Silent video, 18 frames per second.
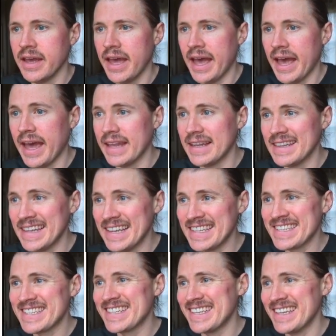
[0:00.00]
And
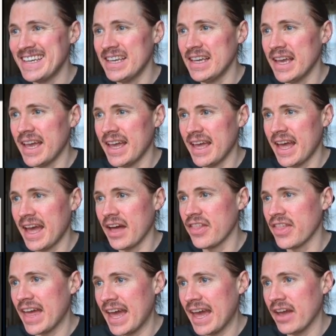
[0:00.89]
let's see how
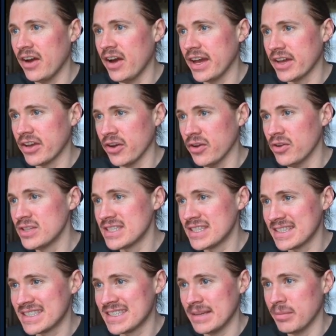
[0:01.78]
the AI goes in
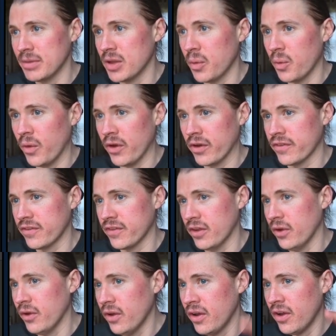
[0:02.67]
a similar
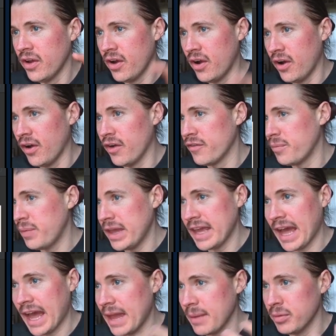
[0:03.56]
workflow of being
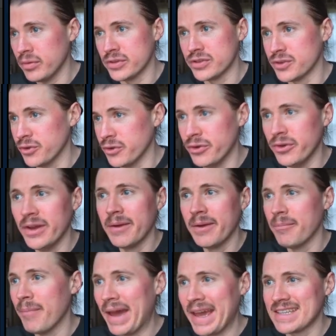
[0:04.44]
able to
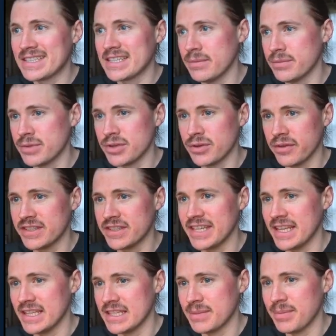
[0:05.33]
make some sort of
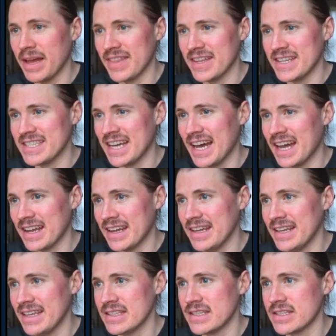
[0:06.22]
sense about the data
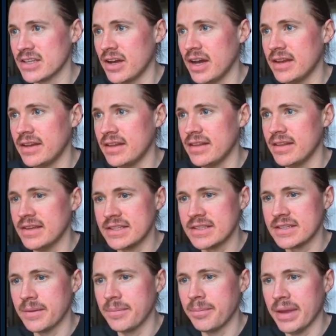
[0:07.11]
inside
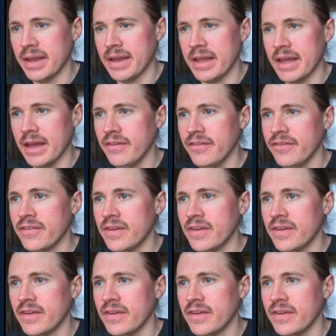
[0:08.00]
this PDF.